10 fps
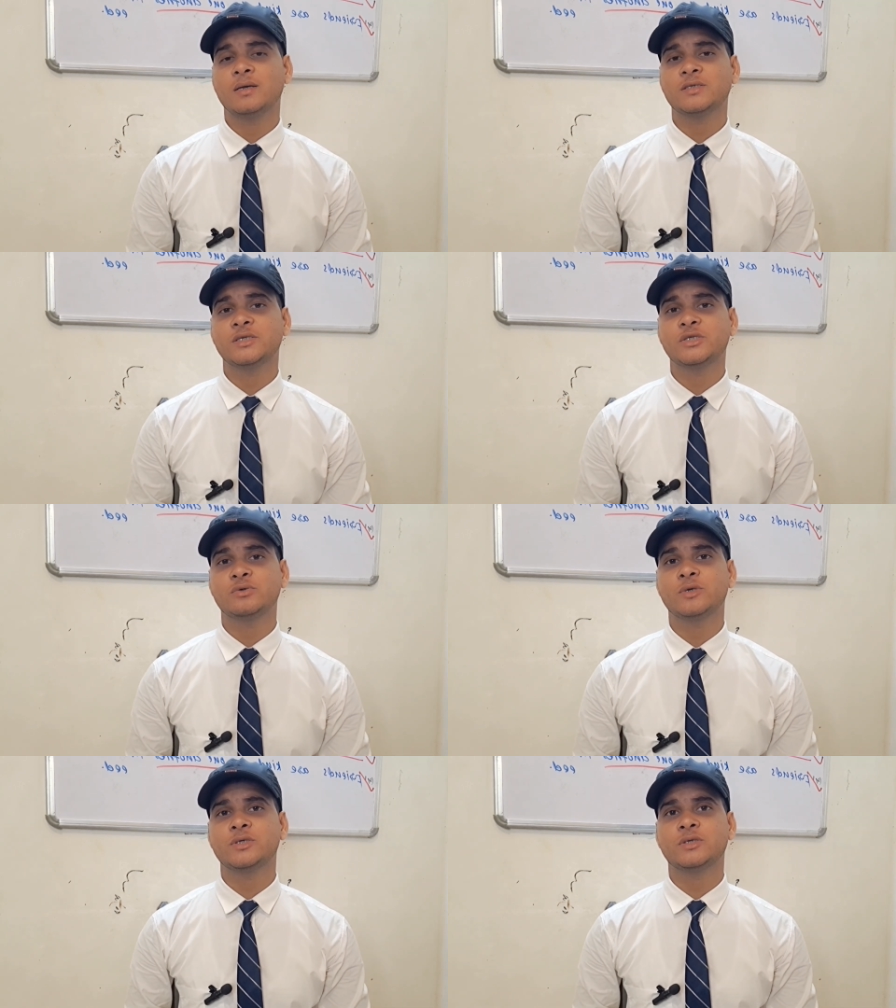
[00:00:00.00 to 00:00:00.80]
a
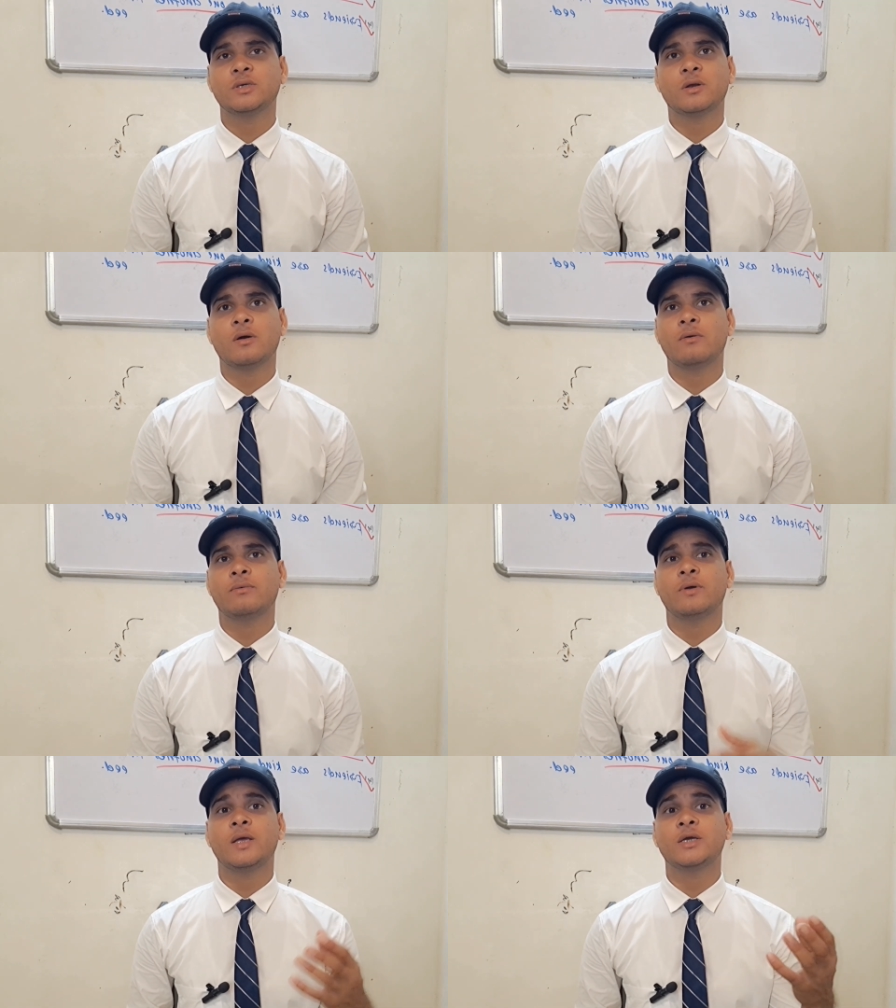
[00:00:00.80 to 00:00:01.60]
situation
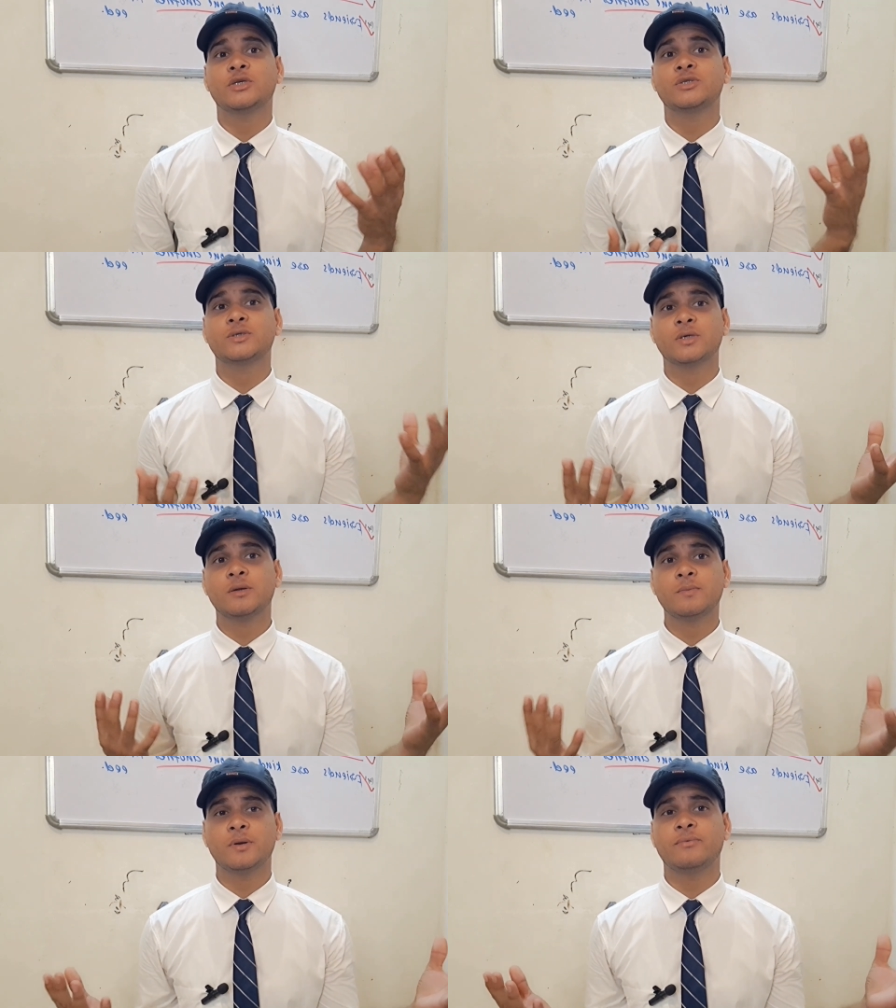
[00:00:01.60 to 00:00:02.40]
of
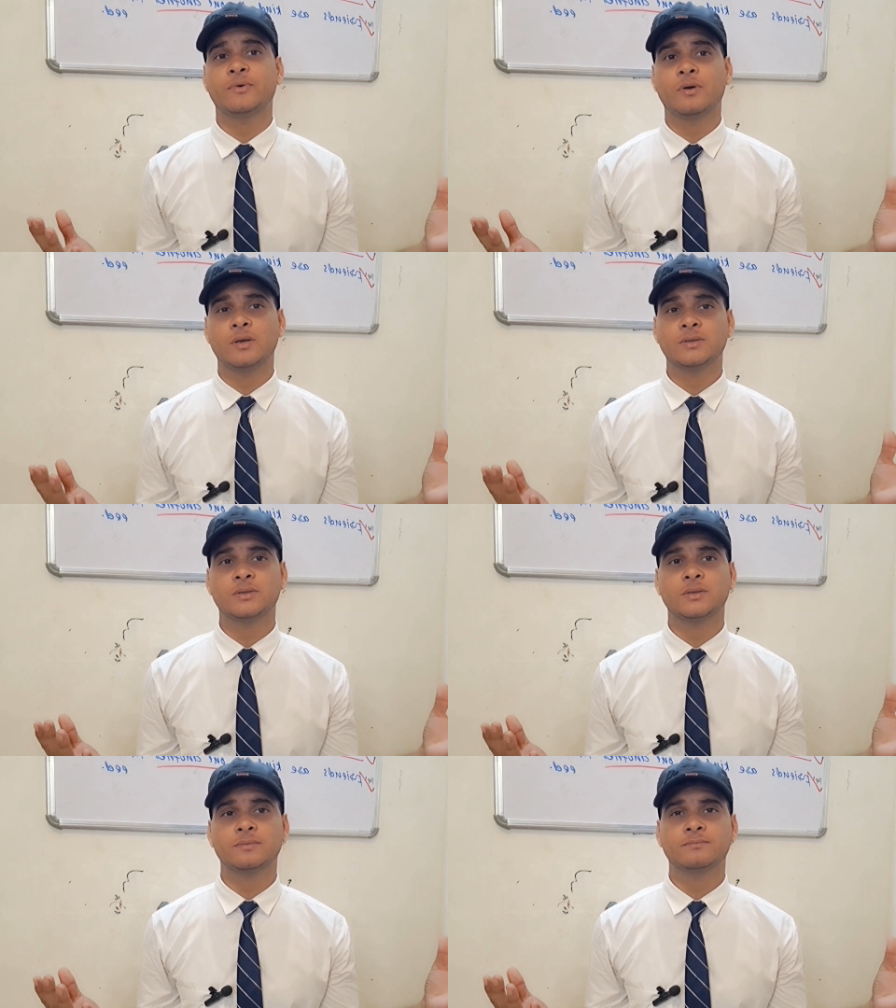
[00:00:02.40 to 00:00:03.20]
extreme
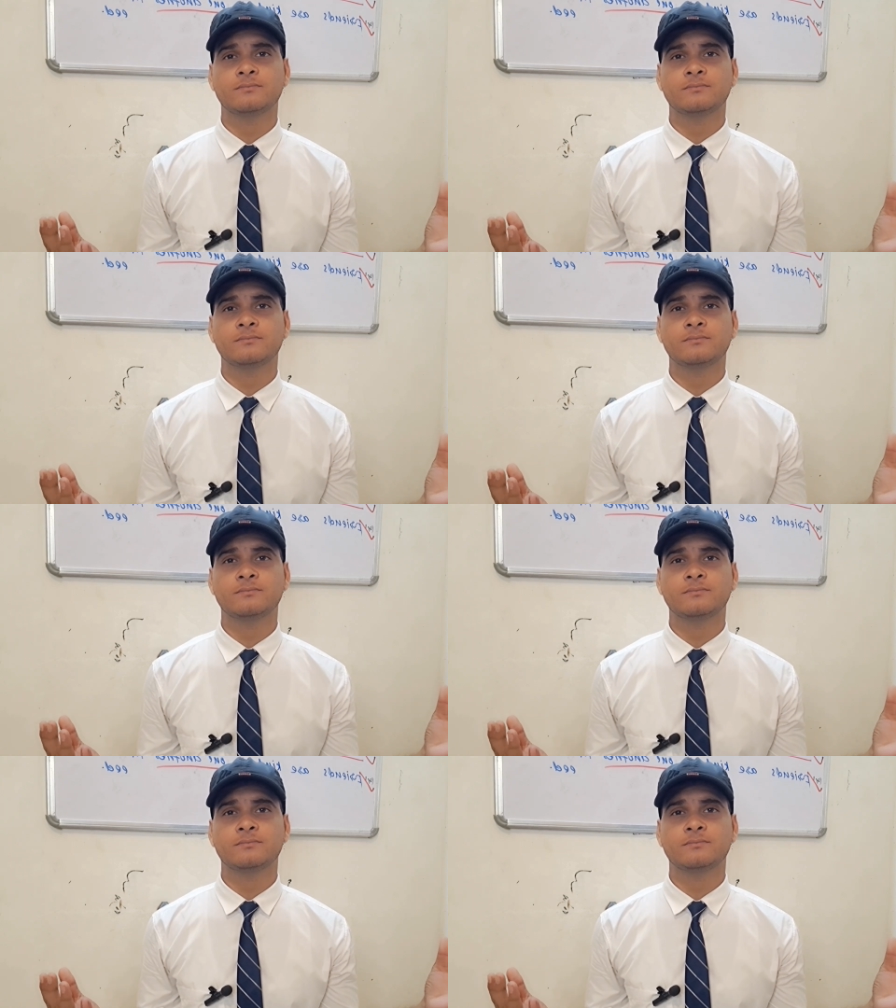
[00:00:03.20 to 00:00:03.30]
difficulty.